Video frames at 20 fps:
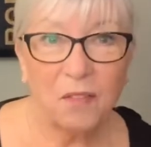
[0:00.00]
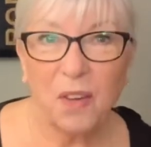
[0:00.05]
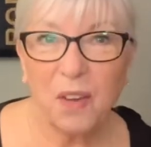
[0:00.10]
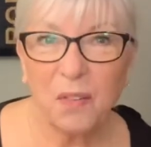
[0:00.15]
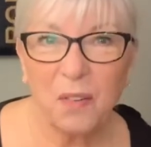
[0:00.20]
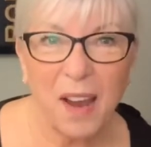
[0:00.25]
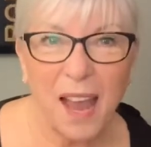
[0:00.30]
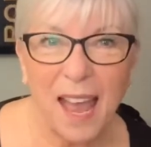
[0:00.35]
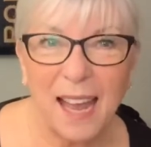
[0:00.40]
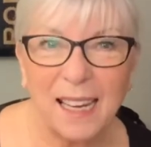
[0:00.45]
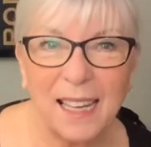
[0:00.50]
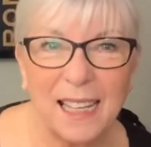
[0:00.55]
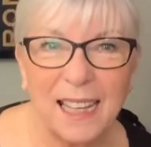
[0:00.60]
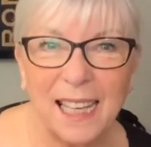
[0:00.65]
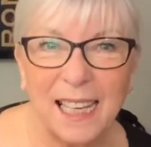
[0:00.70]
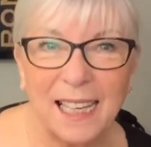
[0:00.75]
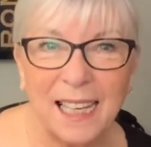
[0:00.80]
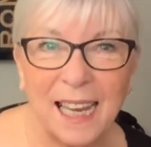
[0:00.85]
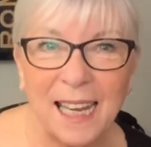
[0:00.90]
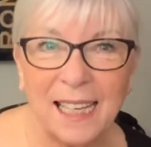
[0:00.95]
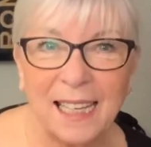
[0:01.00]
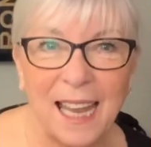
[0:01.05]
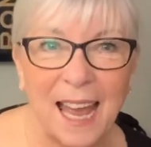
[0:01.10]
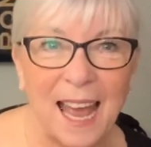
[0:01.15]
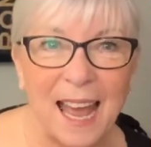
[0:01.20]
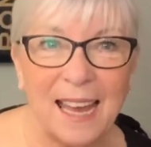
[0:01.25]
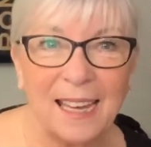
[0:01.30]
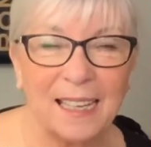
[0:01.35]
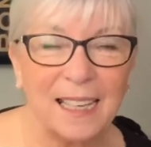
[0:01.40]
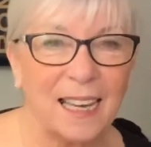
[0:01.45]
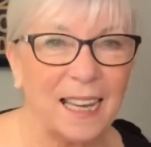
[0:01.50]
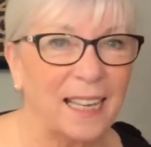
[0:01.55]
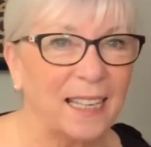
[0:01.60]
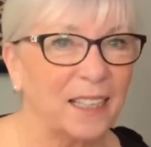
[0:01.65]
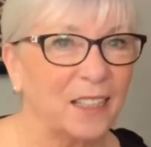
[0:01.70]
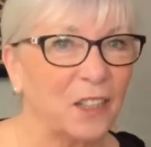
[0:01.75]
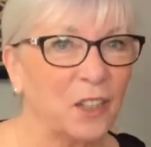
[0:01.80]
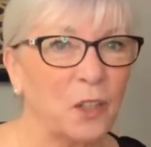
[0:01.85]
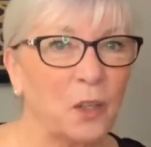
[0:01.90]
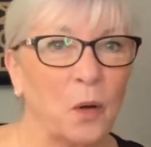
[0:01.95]
you ever had anything like that? Like,
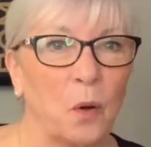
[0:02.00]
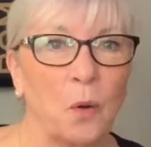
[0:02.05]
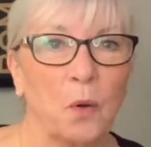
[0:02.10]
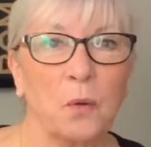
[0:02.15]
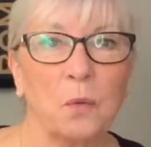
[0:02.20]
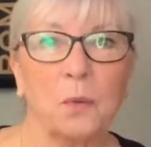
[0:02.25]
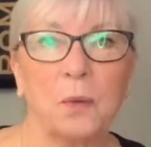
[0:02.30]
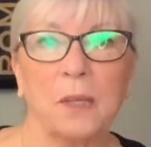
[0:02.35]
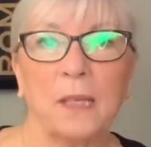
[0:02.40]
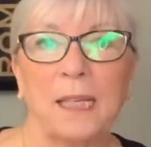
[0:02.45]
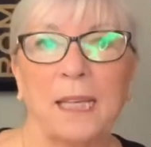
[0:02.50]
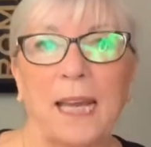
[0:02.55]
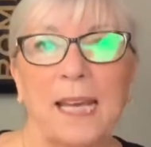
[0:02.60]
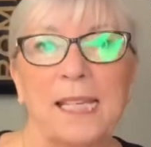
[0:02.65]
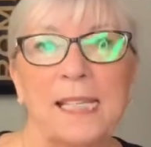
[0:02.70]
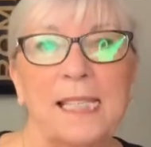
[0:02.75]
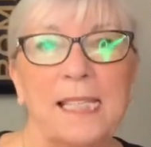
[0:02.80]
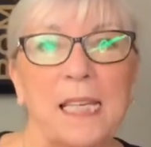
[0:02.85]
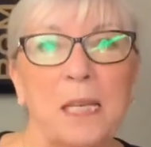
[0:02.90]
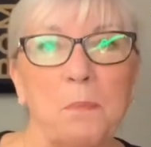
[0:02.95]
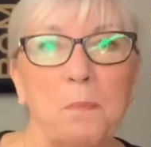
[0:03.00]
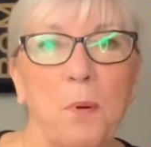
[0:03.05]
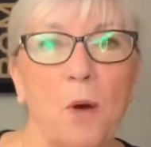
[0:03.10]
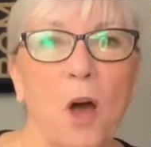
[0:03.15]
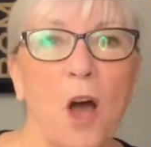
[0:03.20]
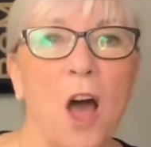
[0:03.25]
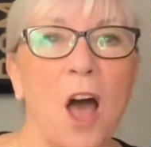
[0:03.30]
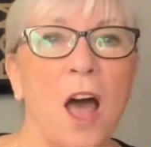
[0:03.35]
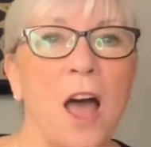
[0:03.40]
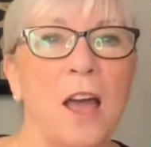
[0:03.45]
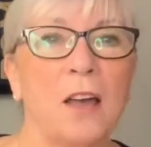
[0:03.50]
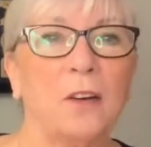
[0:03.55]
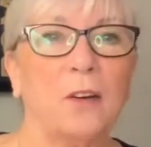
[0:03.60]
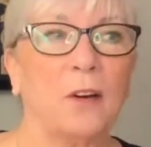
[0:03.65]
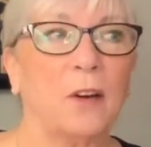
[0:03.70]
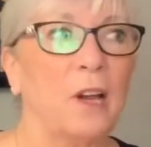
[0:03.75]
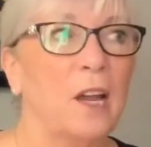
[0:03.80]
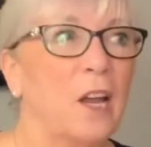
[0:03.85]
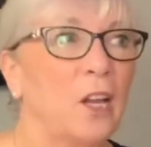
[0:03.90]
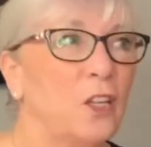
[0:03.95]
you know, a really nice teapot
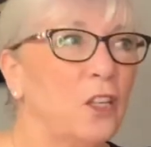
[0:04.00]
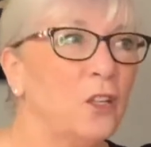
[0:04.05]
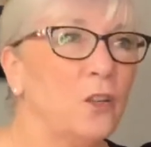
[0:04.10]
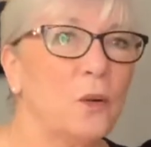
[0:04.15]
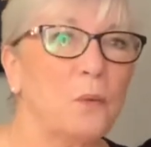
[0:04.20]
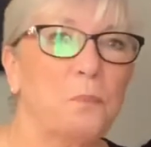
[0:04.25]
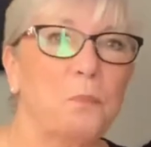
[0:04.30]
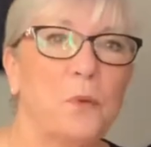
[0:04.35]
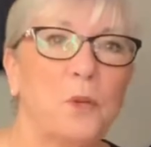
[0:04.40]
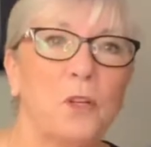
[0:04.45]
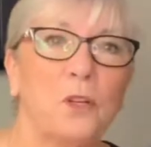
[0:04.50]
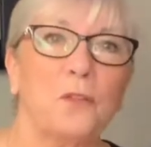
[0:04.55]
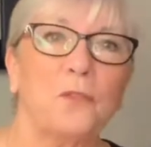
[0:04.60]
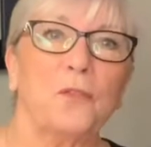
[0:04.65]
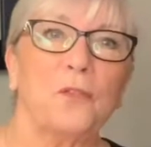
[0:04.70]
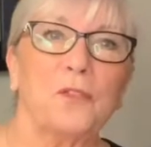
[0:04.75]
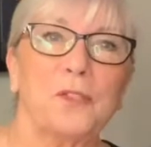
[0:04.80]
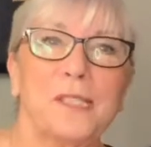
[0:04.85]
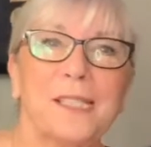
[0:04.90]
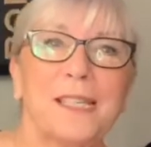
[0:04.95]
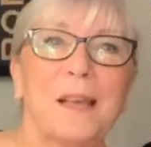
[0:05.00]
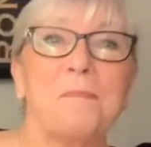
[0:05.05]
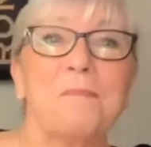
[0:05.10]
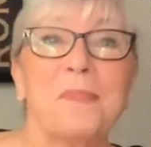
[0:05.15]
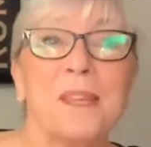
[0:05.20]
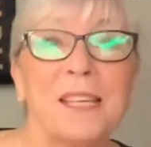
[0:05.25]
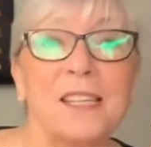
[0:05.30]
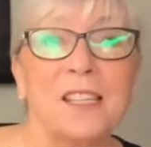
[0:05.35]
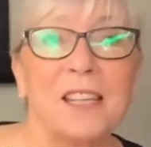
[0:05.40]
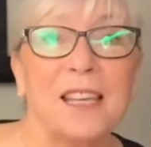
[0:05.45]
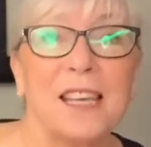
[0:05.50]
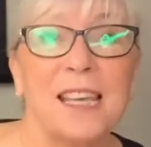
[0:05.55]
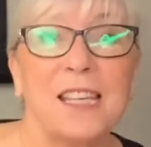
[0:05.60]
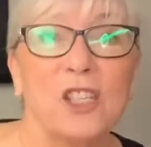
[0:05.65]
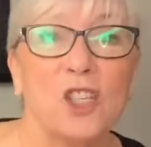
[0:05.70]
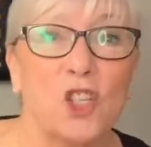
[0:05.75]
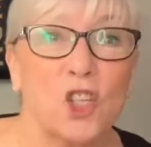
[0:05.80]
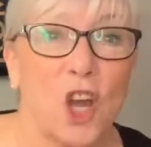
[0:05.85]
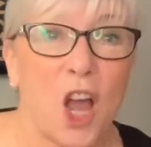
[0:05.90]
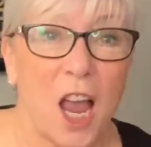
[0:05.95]
or, you know, a beautiful, something
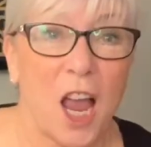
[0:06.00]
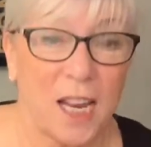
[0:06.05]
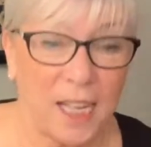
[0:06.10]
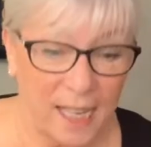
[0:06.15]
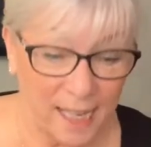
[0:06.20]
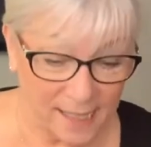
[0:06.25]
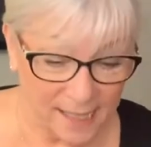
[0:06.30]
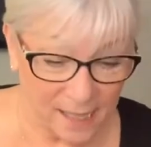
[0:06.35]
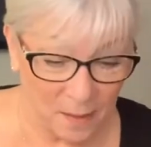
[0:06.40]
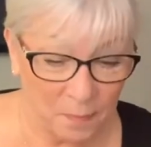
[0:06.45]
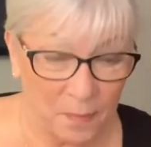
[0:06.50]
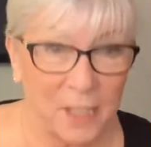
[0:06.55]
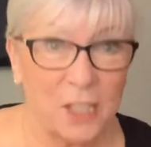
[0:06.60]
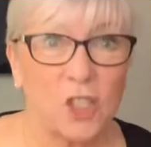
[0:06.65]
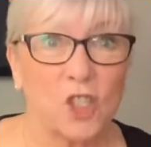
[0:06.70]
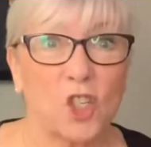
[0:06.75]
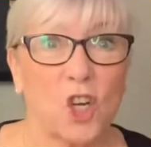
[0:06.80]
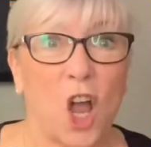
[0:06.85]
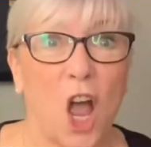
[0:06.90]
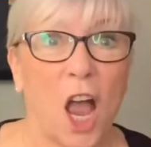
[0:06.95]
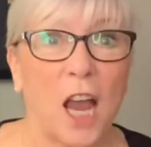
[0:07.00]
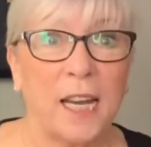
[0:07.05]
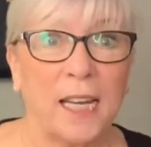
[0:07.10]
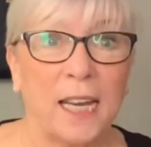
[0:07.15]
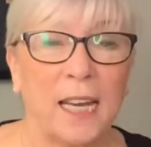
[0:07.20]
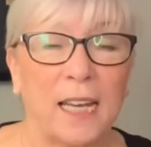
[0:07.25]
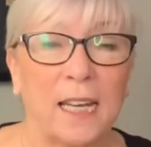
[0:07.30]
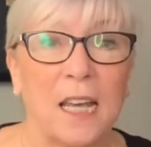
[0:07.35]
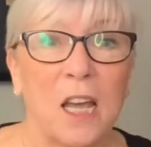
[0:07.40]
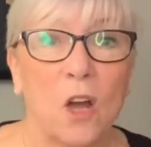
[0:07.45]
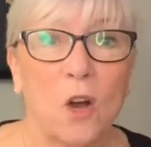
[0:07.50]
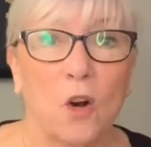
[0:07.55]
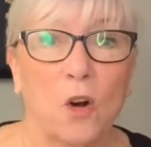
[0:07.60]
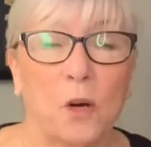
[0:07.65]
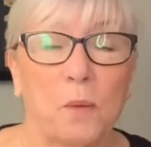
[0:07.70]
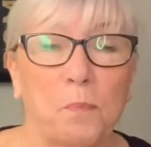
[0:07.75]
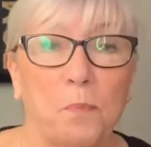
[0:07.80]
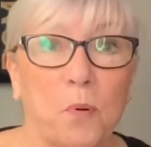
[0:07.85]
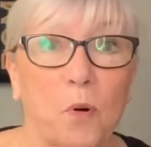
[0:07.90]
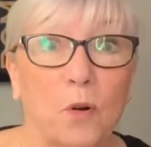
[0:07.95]
in China, like something China or
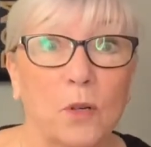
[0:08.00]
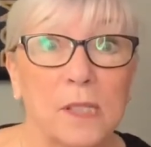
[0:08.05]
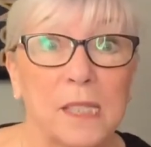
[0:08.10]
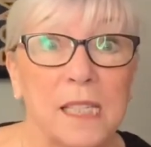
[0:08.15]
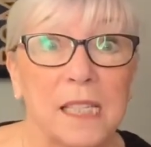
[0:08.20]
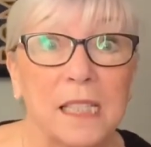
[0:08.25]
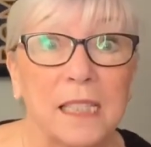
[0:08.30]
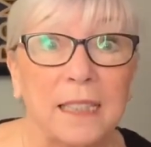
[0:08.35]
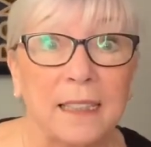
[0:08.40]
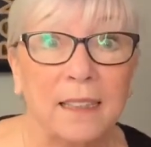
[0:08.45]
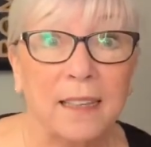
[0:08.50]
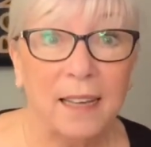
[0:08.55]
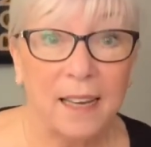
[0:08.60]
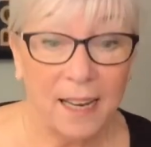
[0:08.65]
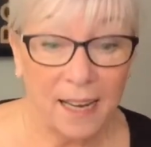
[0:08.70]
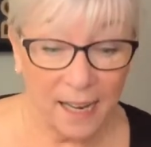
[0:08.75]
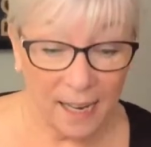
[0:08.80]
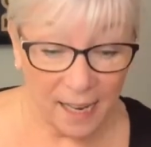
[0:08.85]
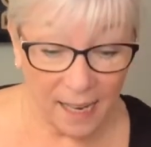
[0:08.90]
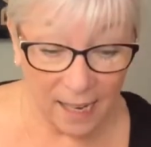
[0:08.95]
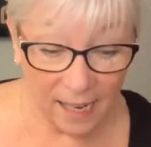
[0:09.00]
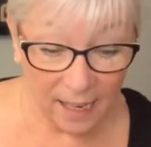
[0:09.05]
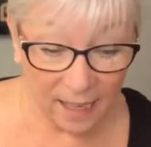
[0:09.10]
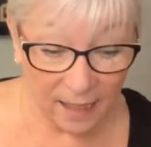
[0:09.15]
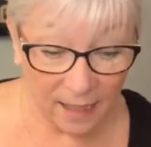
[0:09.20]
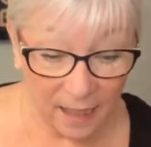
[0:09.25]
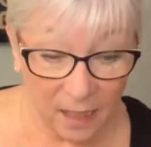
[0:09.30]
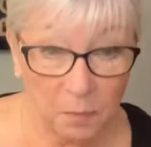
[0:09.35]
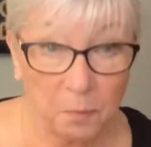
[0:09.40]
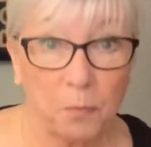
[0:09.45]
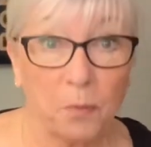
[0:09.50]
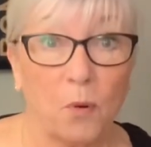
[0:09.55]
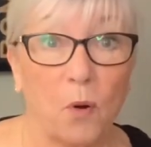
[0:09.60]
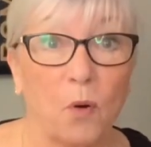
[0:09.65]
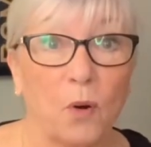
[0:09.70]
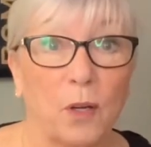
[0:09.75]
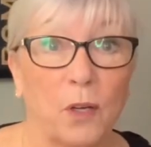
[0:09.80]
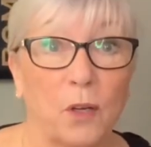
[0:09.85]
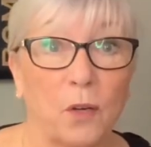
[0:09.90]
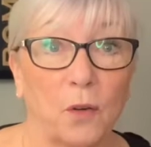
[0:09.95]
porcelain, and it
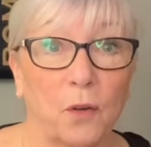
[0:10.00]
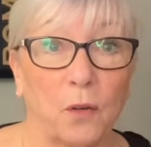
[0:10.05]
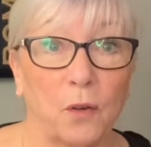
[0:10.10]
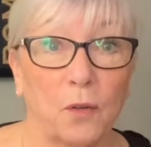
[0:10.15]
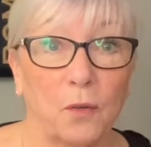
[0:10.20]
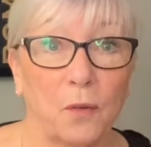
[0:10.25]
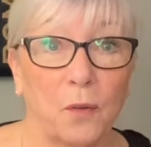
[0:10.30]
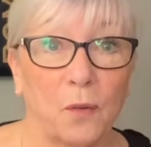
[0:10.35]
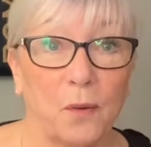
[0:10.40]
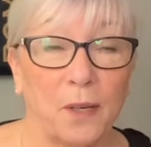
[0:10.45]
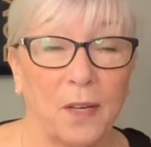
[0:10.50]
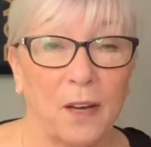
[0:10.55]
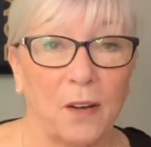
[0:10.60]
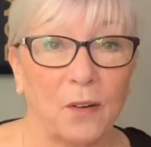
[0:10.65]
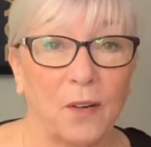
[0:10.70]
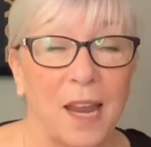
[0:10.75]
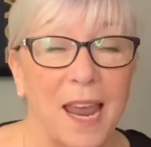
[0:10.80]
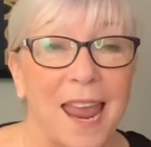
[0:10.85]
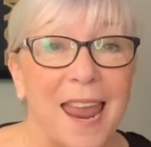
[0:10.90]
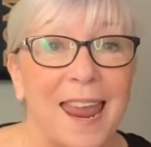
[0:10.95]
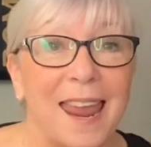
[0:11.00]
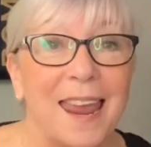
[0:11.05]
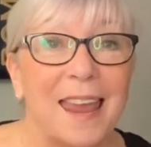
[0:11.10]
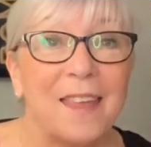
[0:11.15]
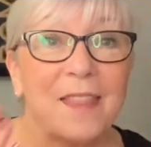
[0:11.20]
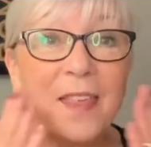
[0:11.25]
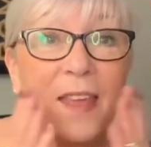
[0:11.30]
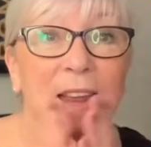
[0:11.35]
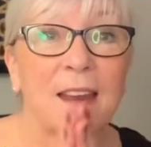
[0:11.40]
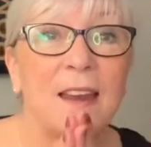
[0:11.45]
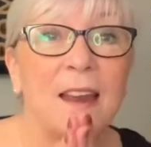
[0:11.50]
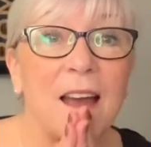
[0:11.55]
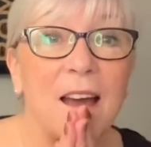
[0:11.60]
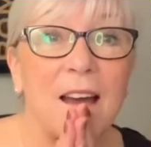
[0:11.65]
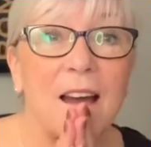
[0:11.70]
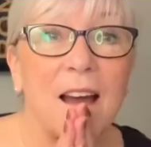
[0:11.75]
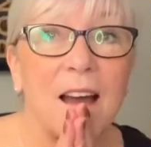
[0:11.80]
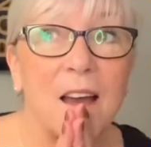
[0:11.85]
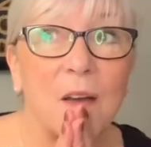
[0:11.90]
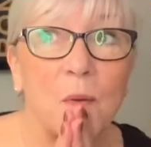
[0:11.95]
broke and you're gonna throw it out. And then
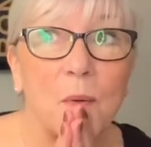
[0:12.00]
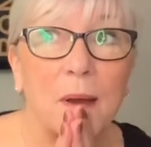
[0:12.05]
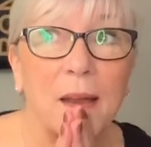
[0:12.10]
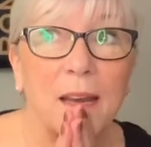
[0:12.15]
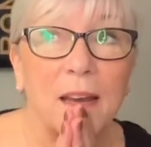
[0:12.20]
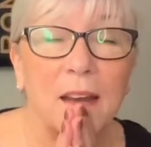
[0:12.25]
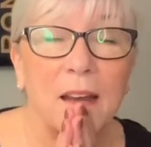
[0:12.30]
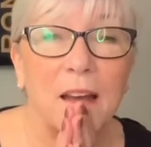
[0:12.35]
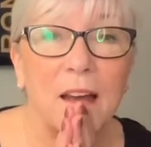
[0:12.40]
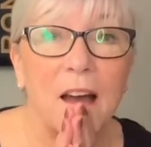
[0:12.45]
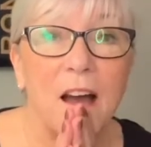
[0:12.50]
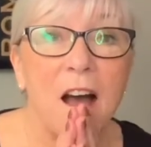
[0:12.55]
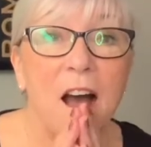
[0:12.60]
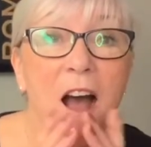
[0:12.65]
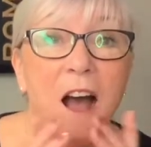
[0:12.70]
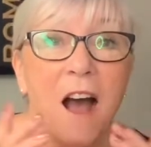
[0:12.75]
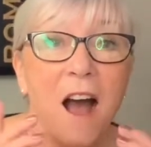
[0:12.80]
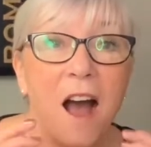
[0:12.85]
I went, oh,